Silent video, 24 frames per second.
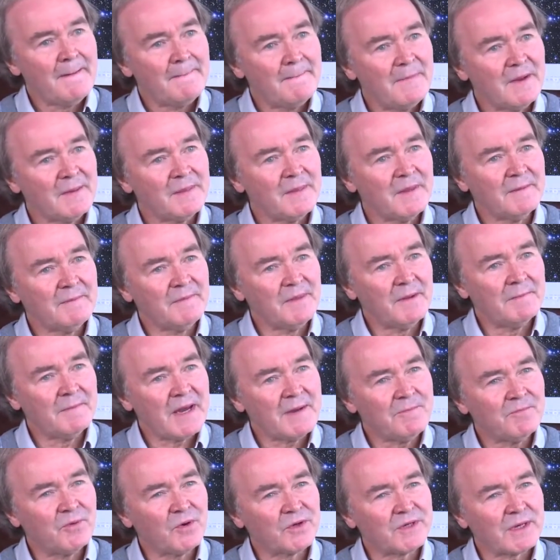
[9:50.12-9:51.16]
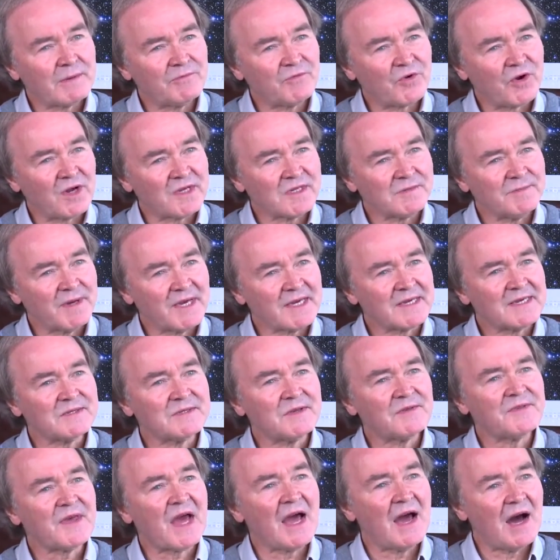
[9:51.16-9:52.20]
But the main point I'm trying to make is
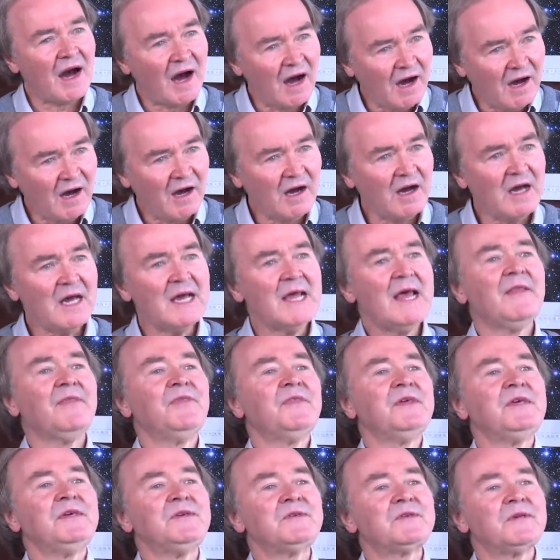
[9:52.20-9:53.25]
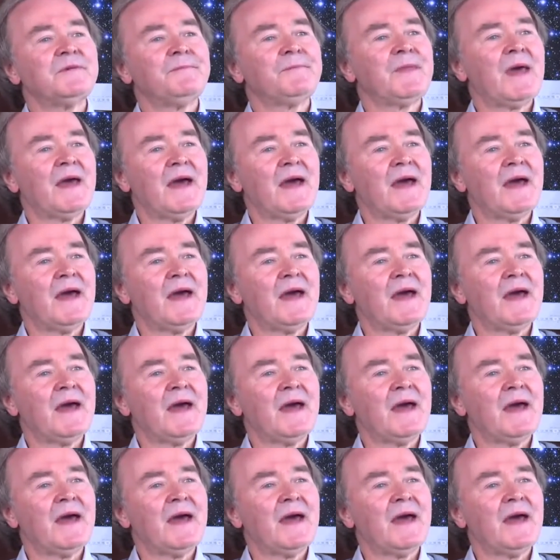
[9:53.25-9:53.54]
that there are these